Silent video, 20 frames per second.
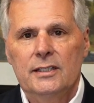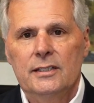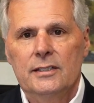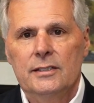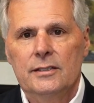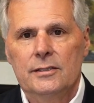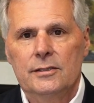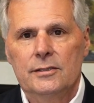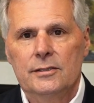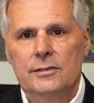
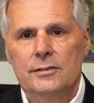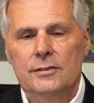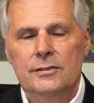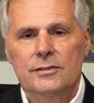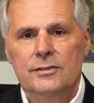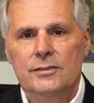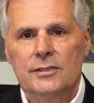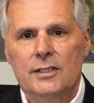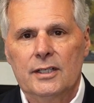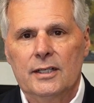
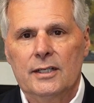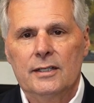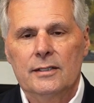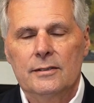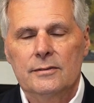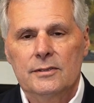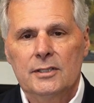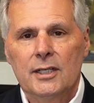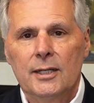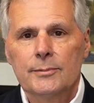is,
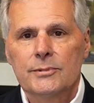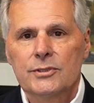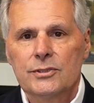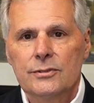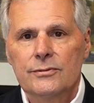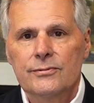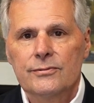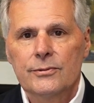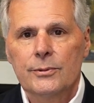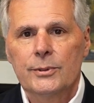uh, comes
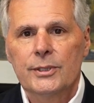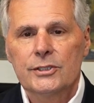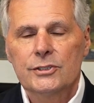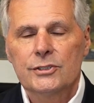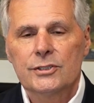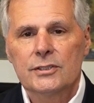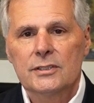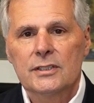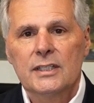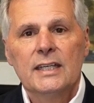to
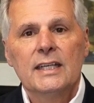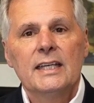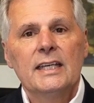fruition